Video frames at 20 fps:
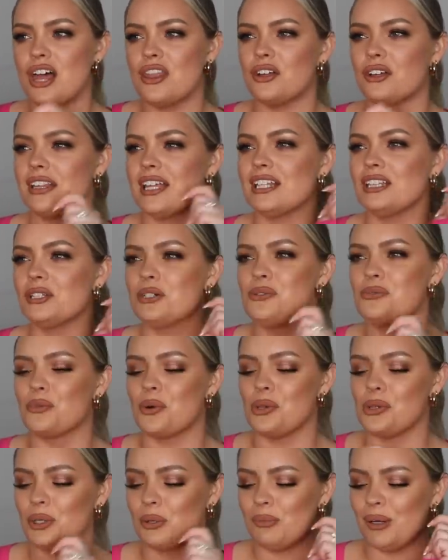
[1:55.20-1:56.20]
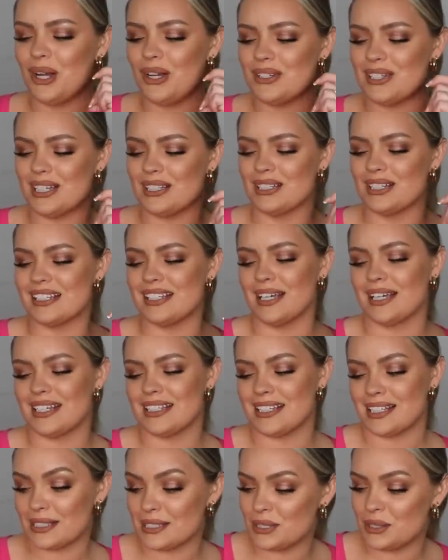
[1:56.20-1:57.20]
they're like little roller balls. It looks like a
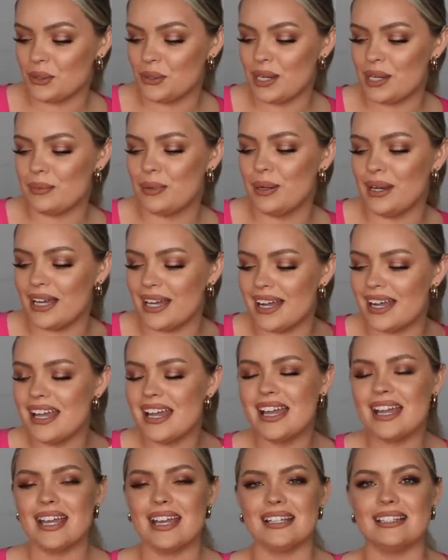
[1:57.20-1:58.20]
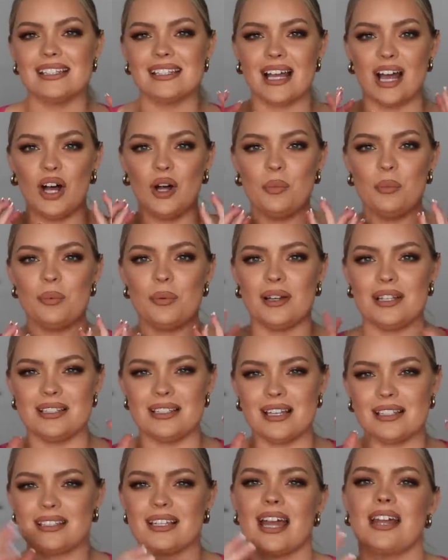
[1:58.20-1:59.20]
sex toy, but it's to help. It's,
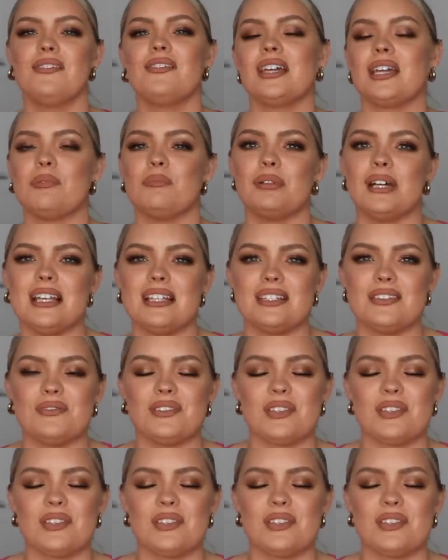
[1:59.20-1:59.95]
it's kind of like in place of